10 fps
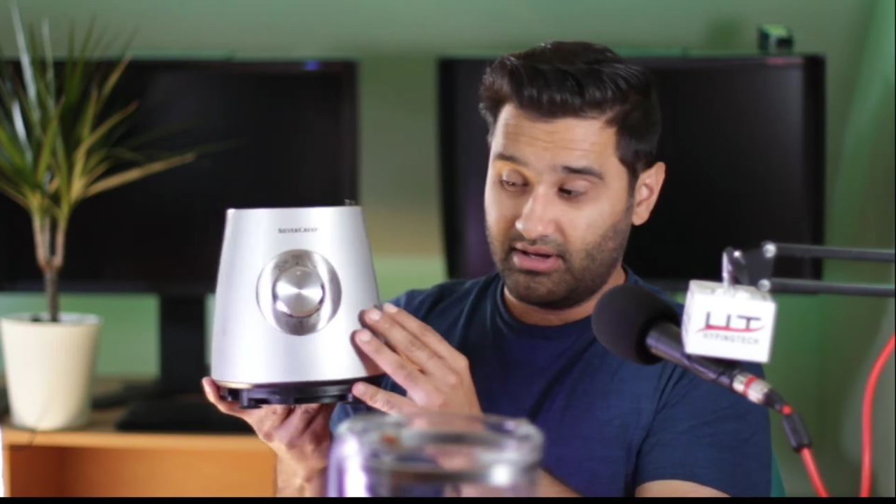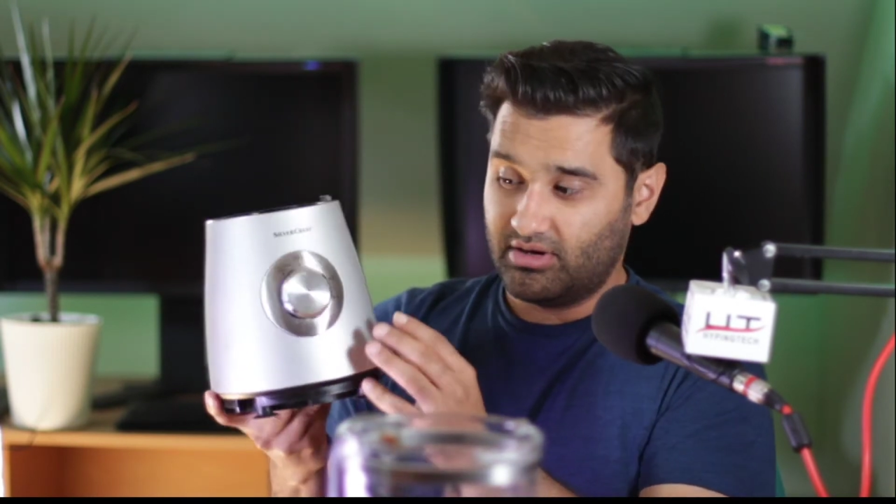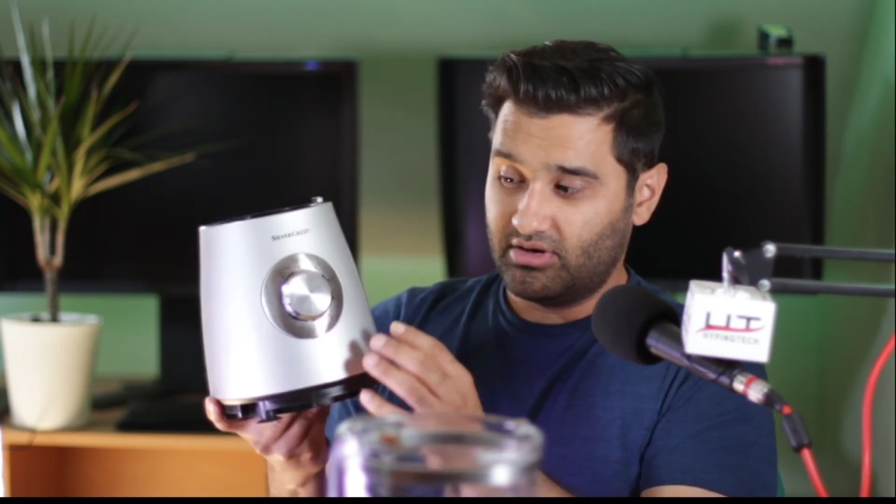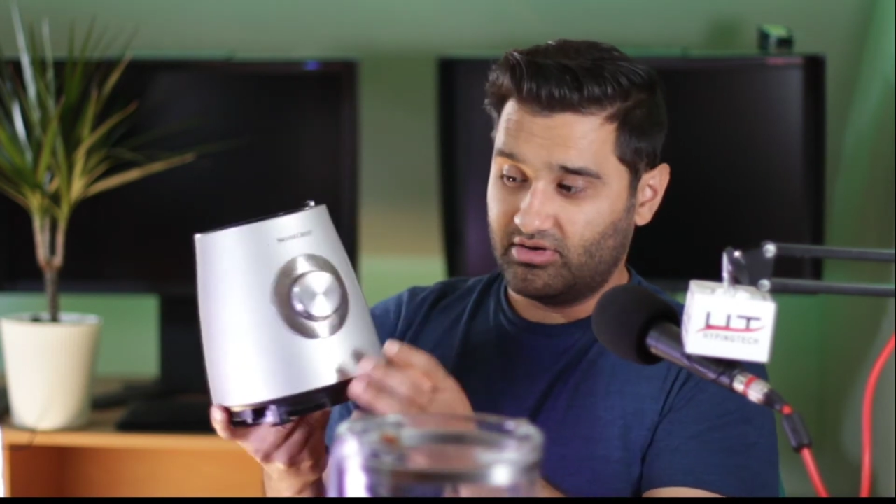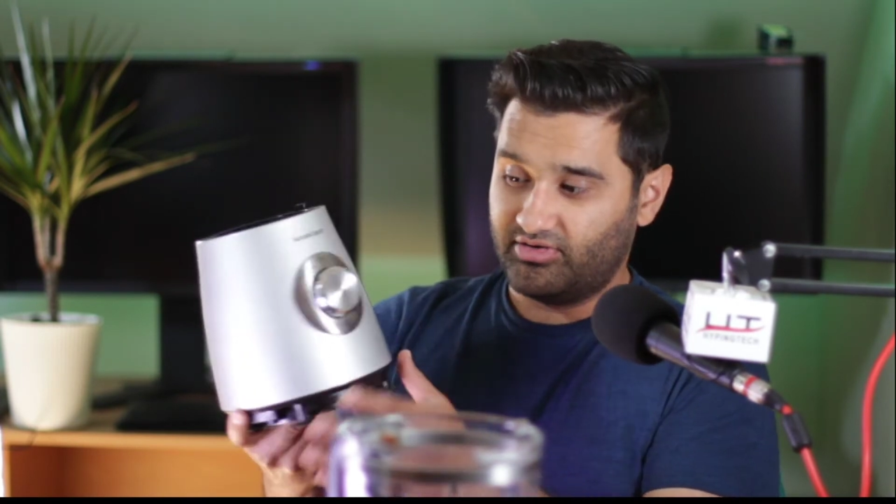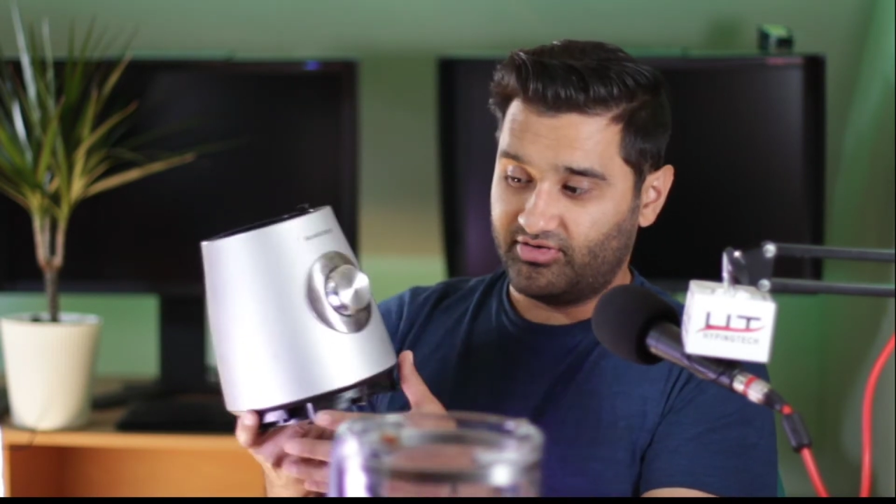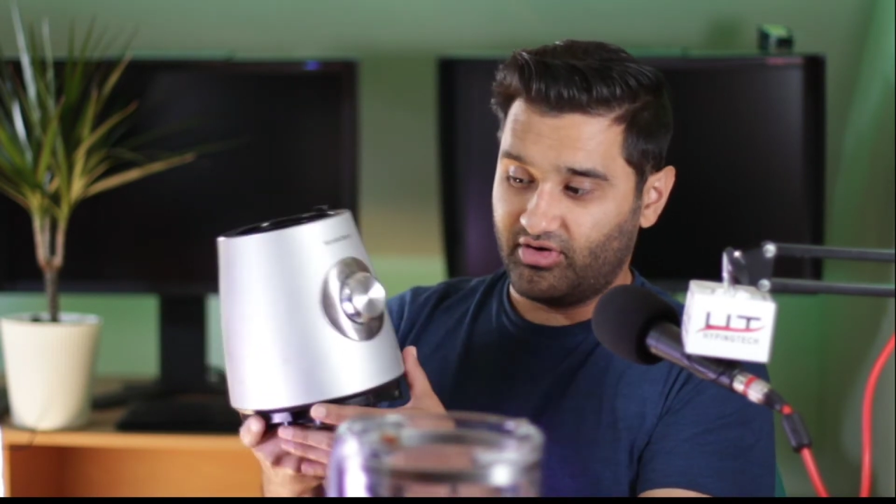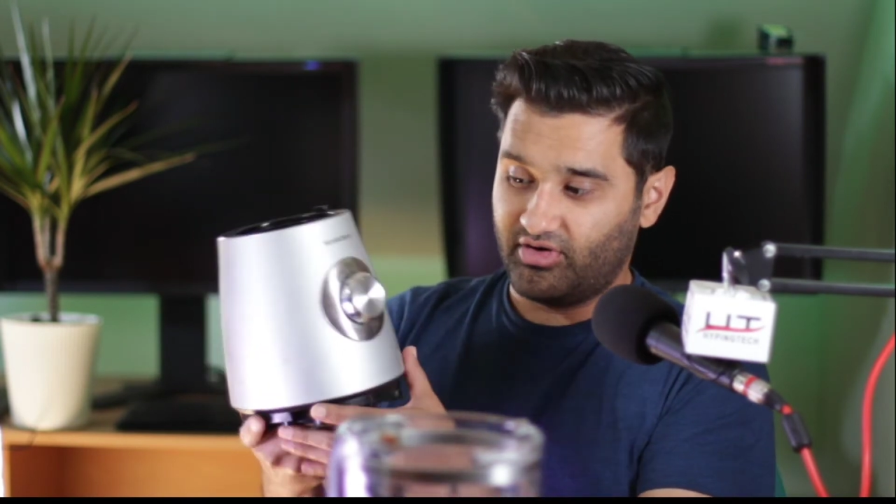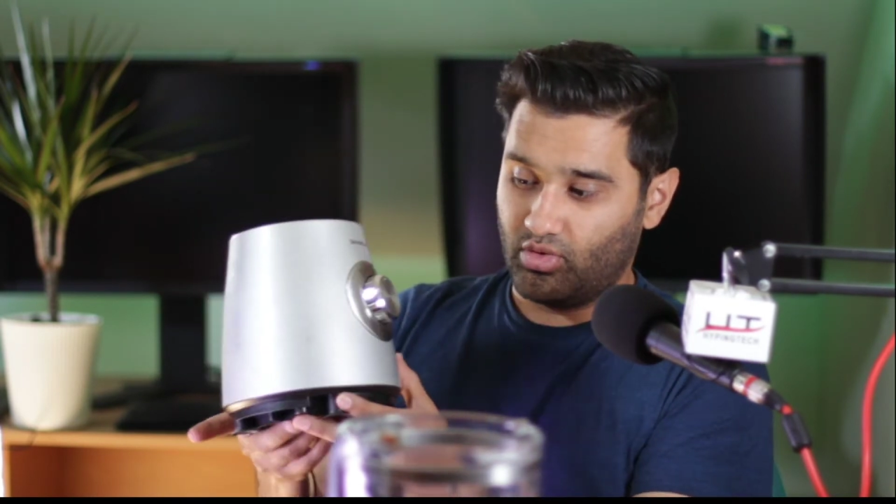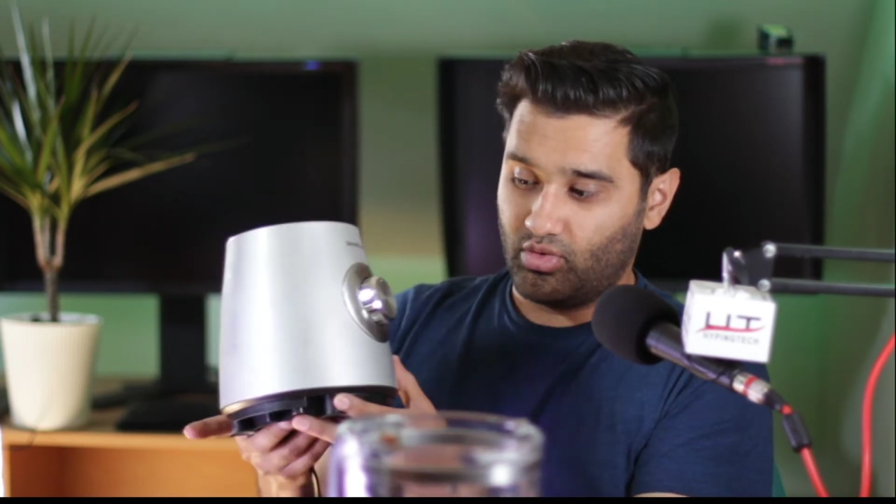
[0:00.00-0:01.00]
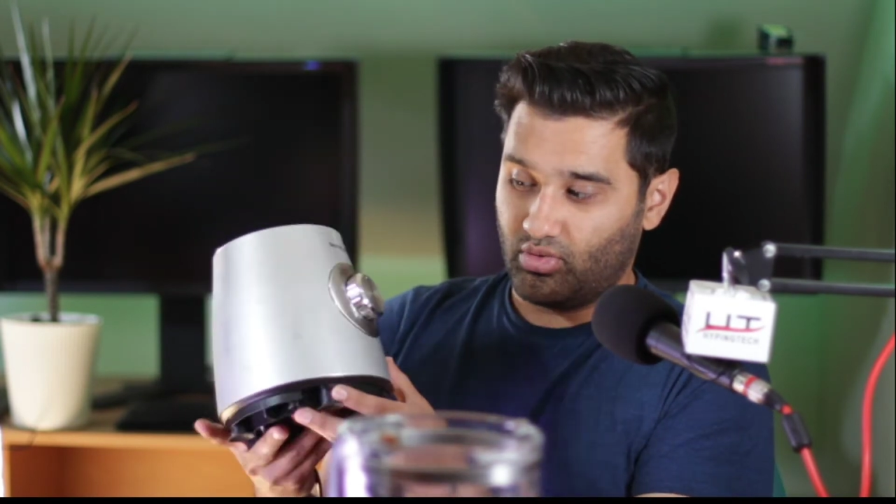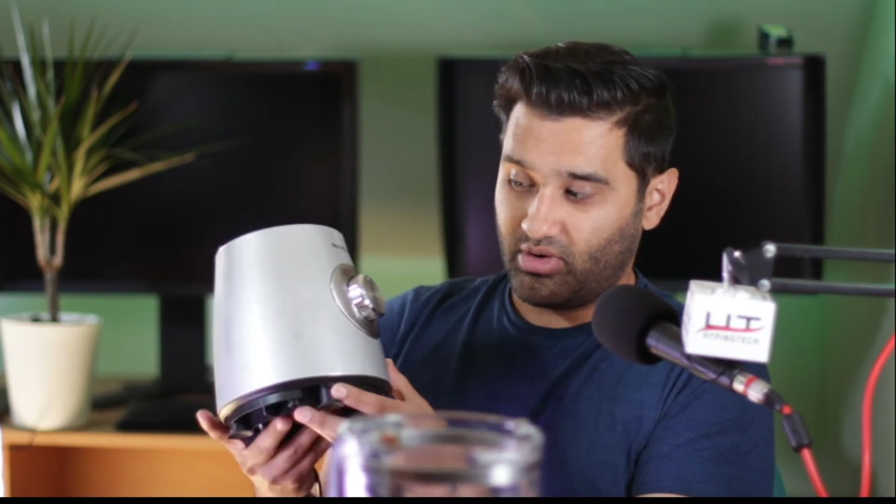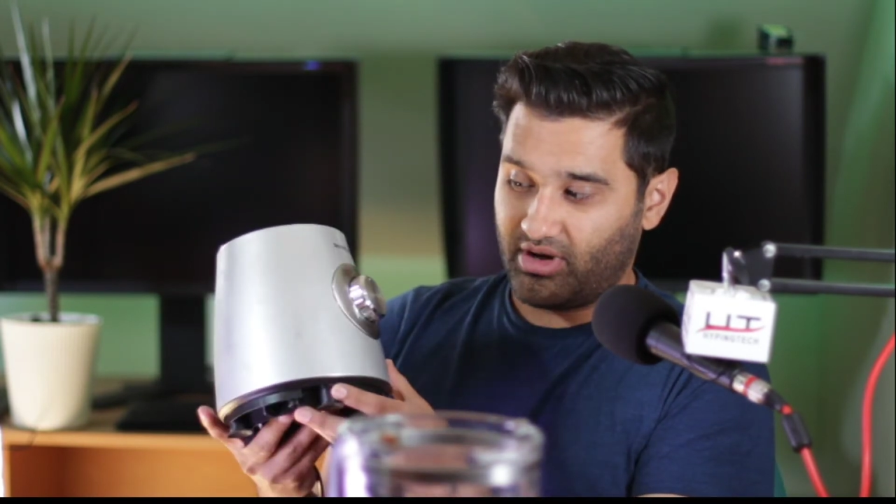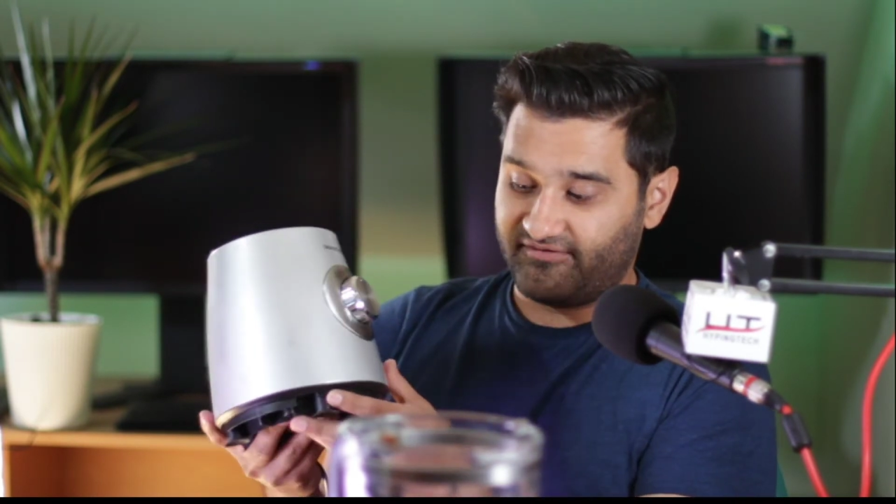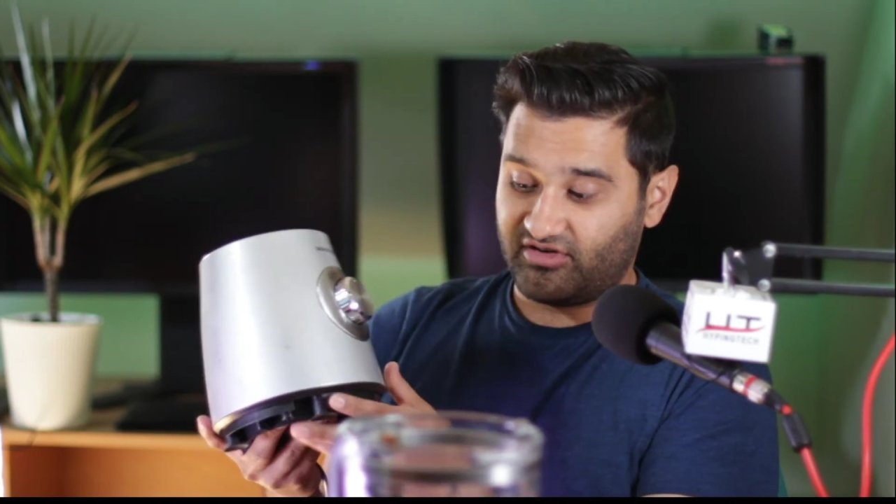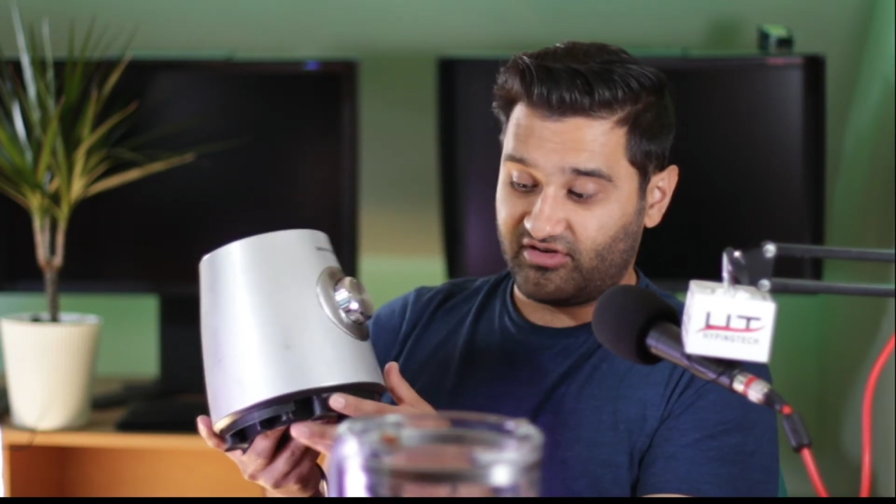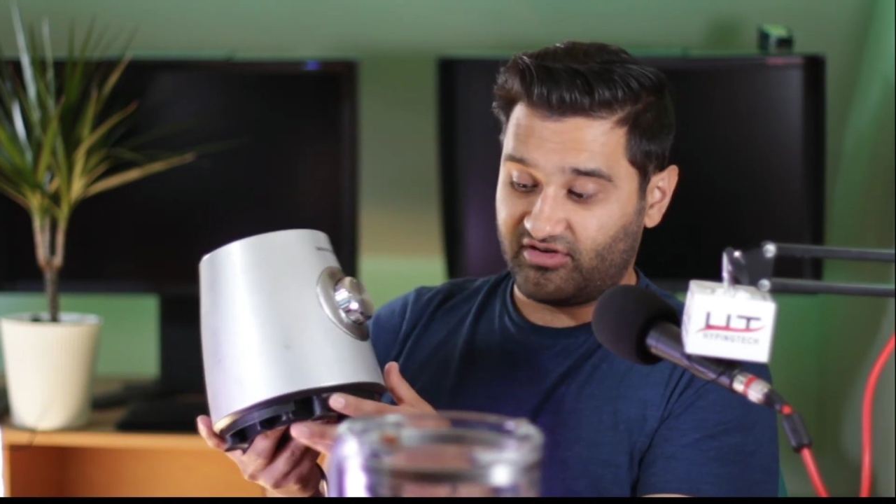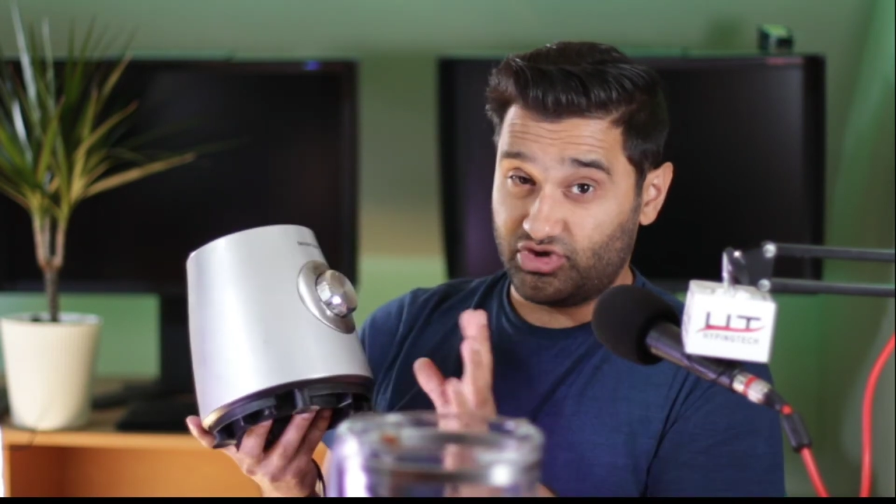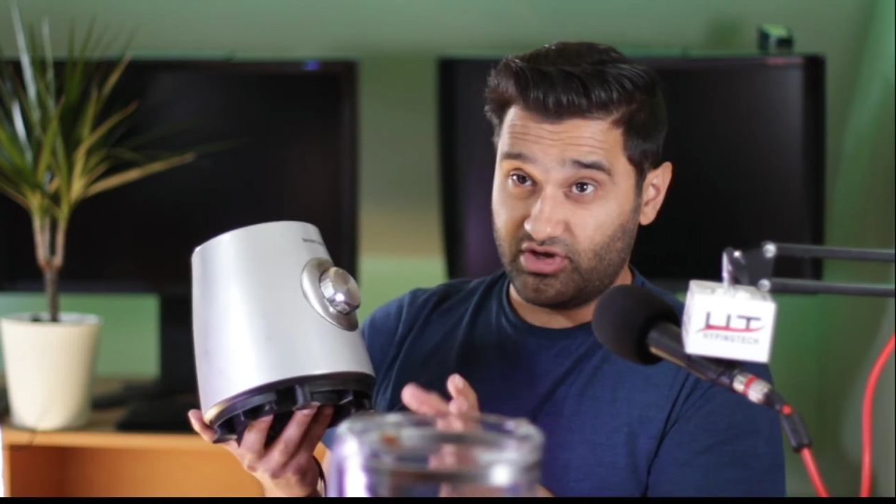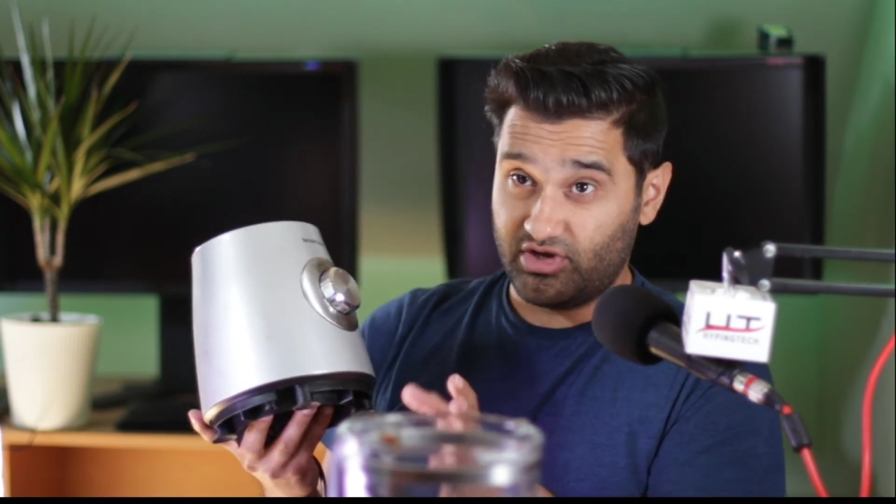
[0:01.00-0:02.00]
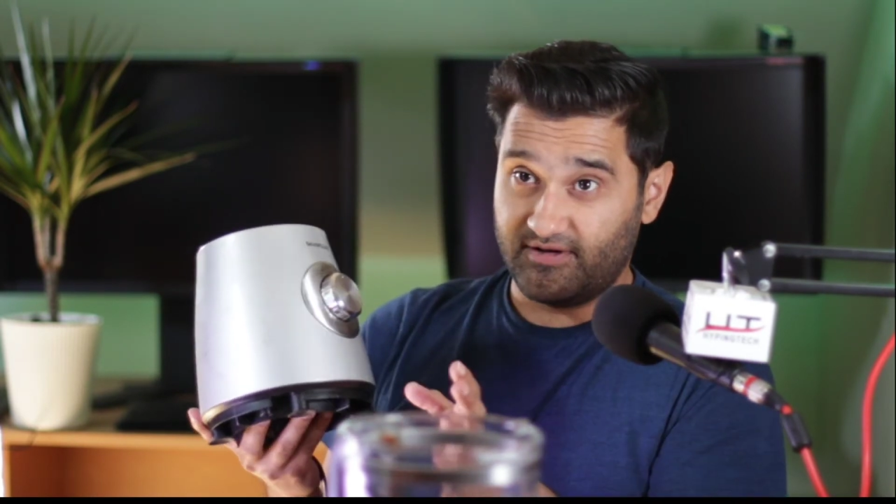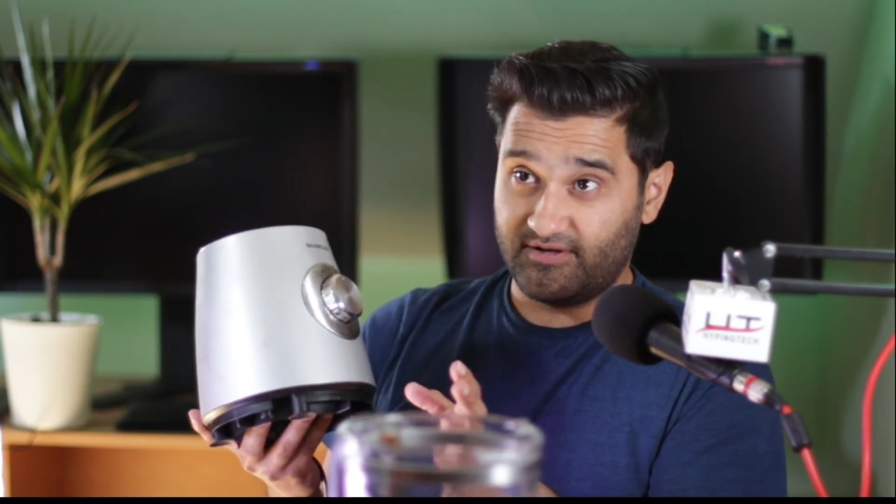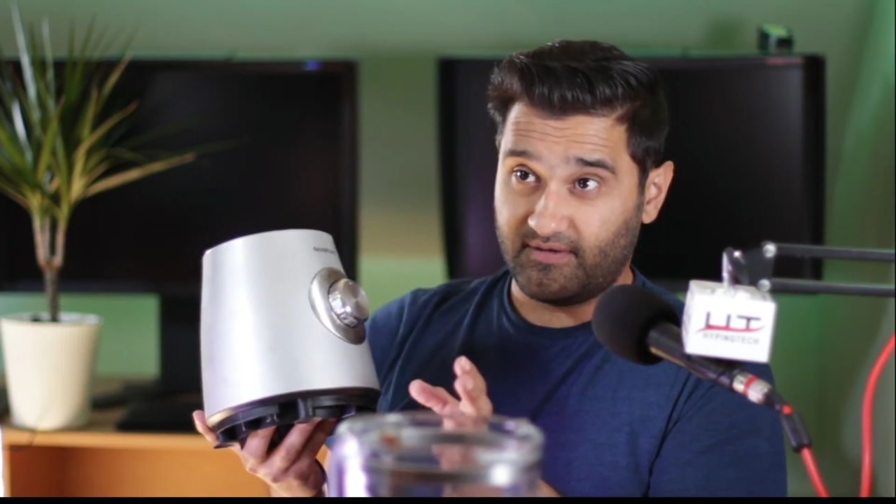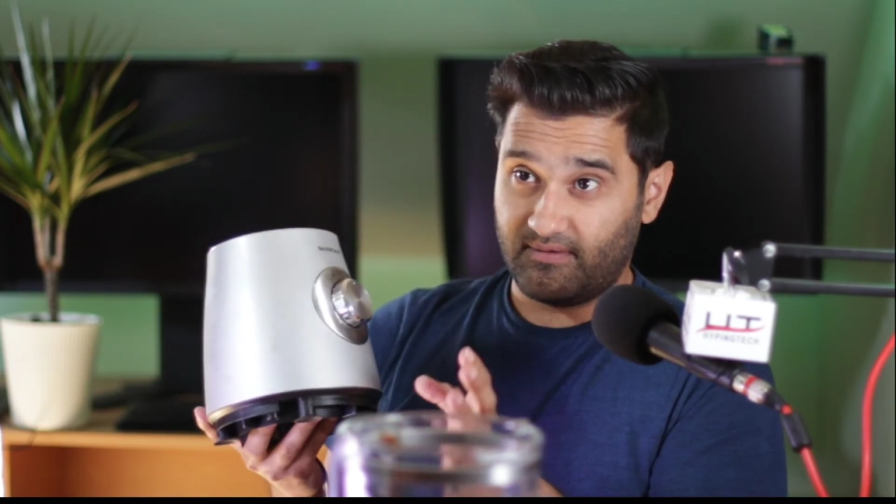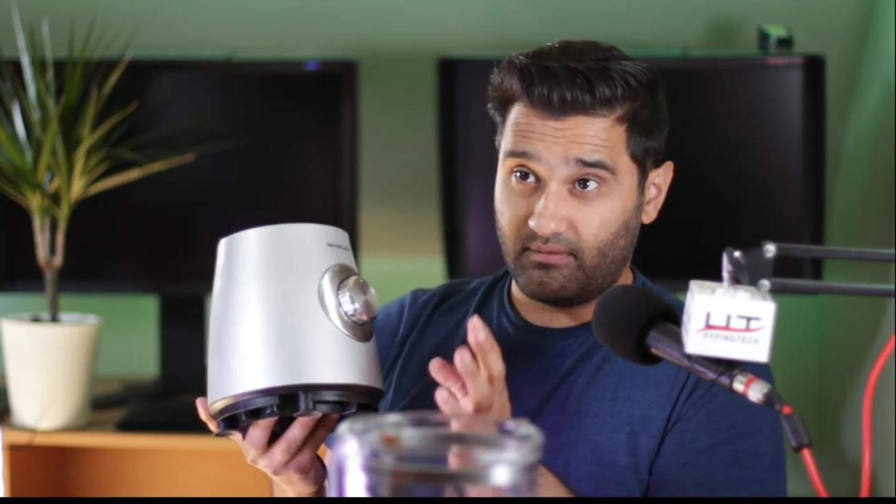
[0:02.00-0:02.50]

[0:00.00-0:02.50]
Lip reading: So after 2 years,